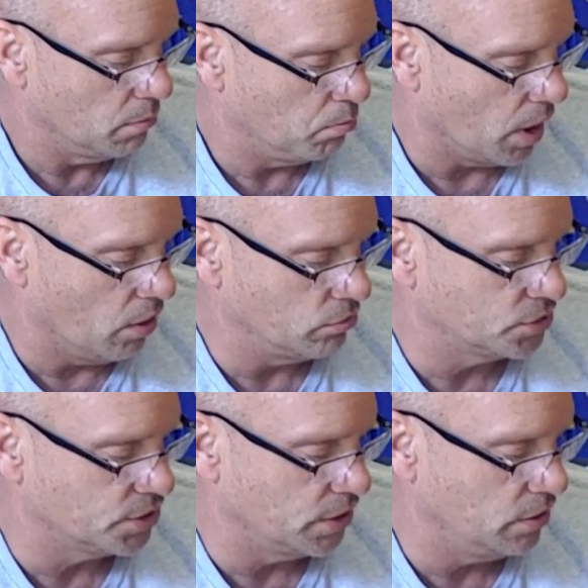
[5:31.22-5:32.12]
Blown
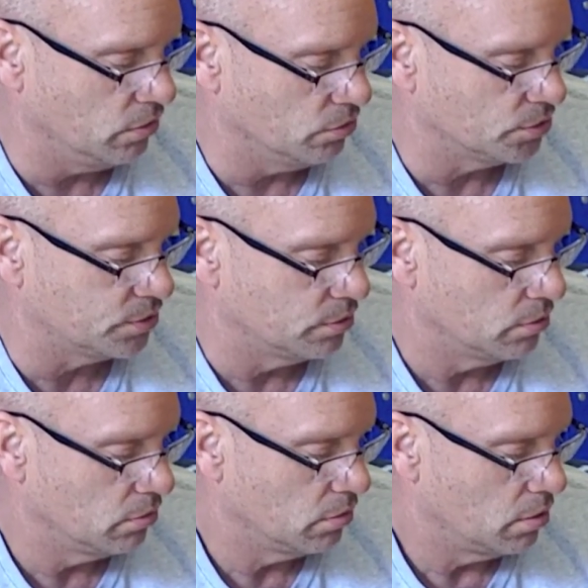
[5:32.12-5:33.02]
seals,
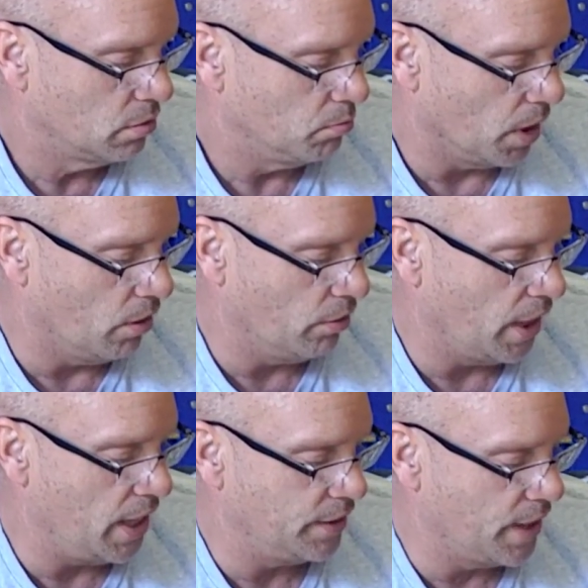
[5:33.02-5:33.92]
blown
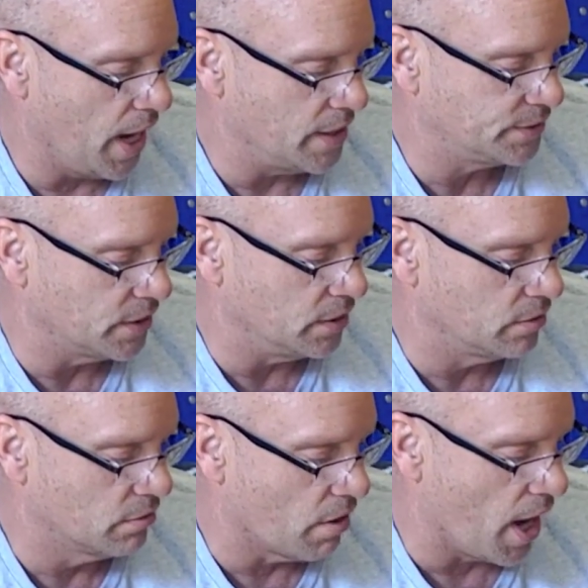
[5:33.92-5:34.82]
head gasket,
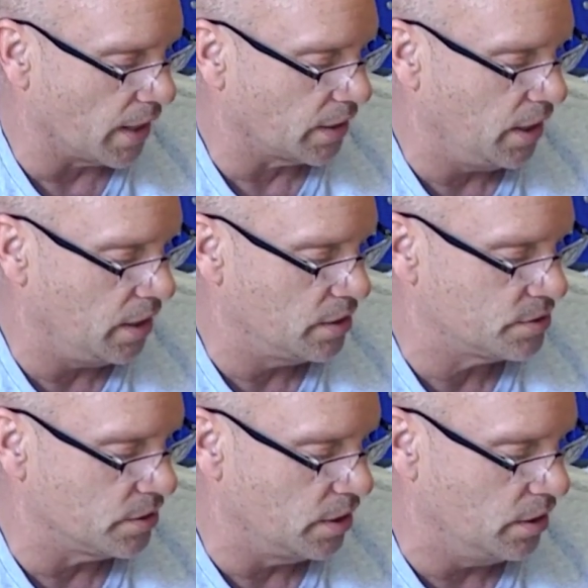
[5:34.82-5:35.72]
cracked
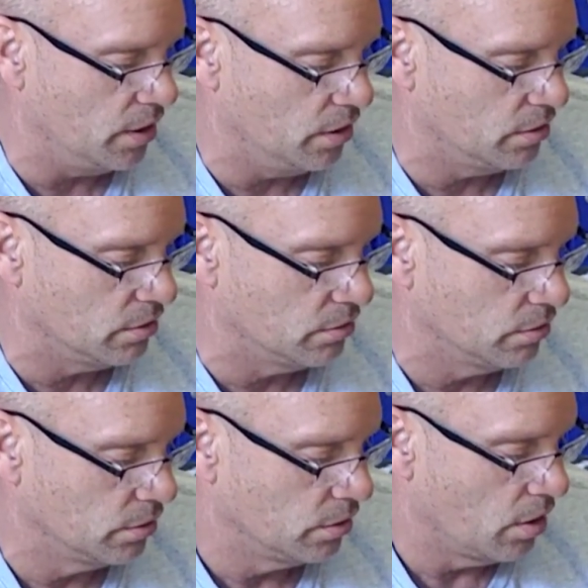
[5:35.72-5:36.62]
heads, and other
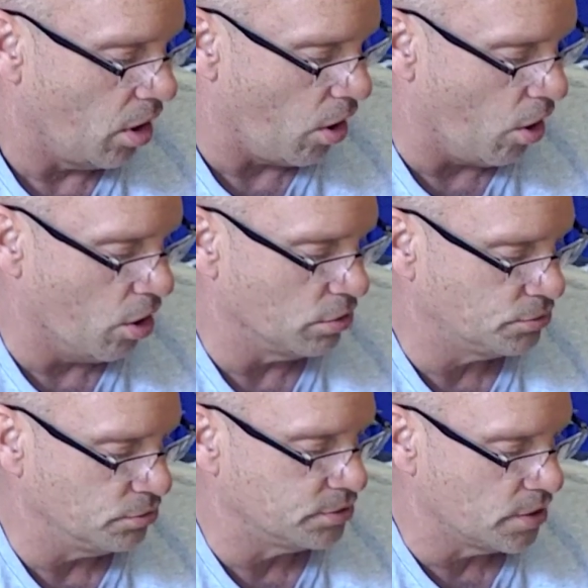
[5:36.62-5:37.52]
hard
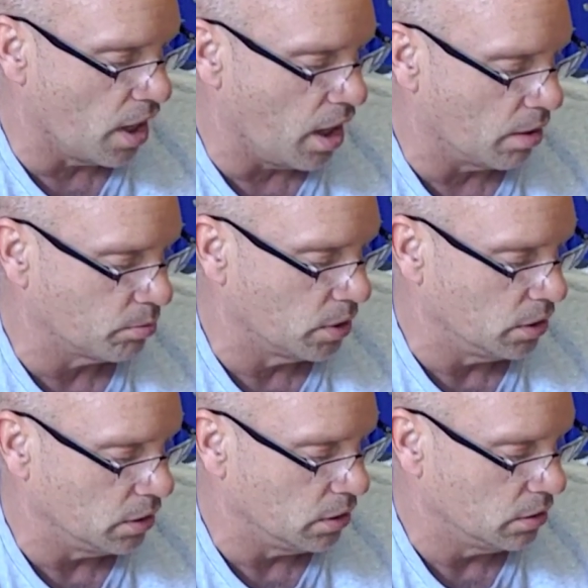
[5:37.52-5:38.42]
to stop
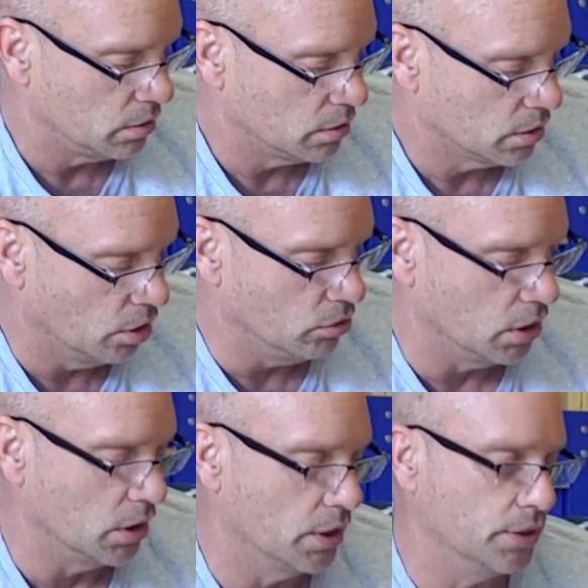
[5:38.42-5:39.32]

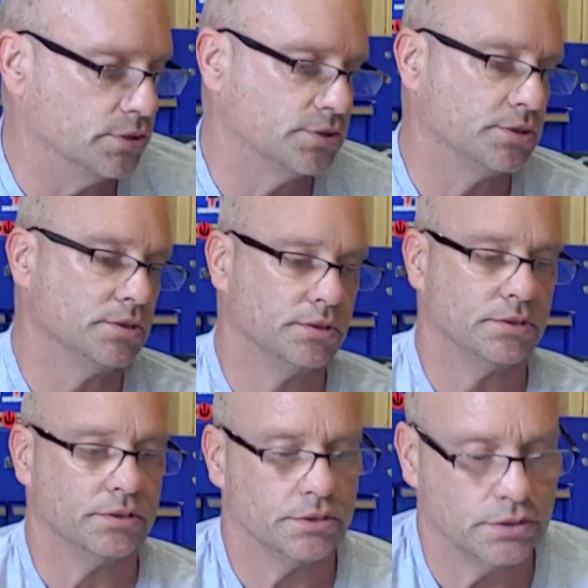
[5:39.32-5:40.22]
coolant leaks.
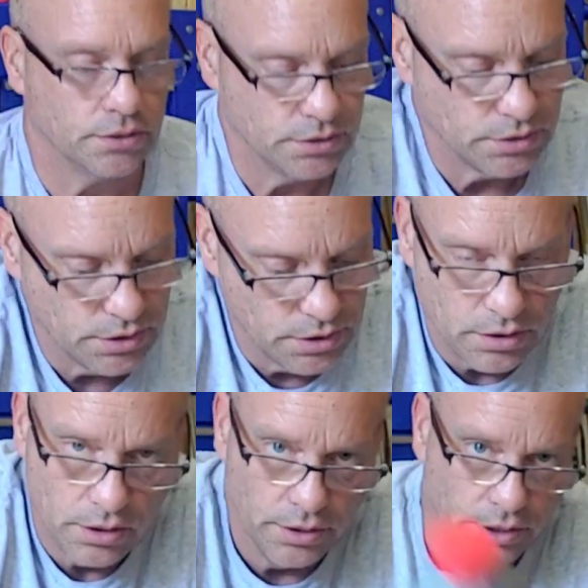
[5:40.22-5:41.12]

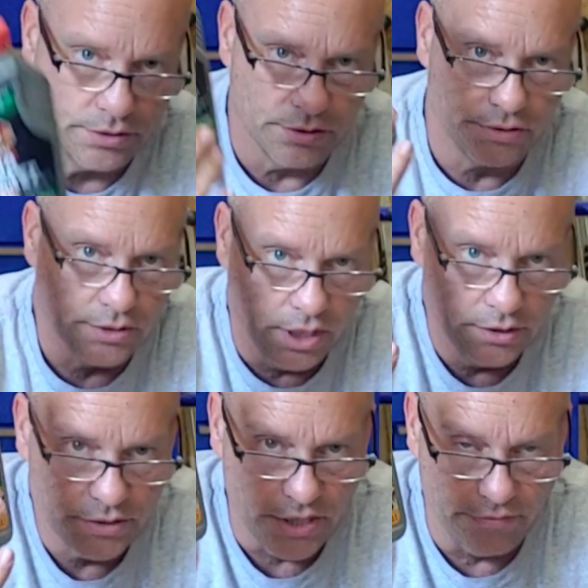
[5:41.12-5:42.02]
This is
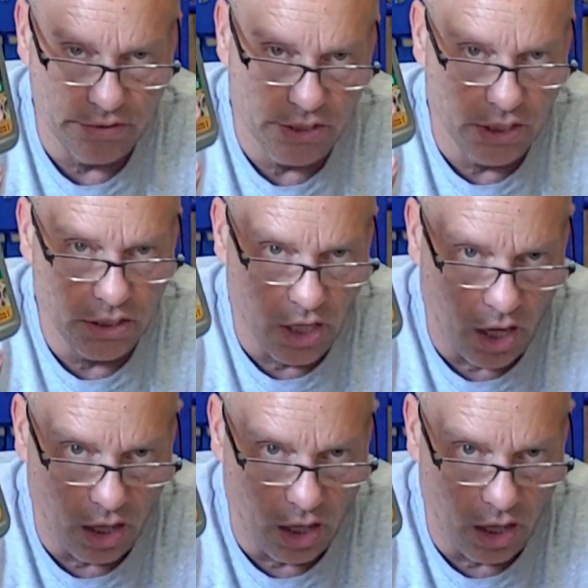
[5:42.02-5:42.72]
$17.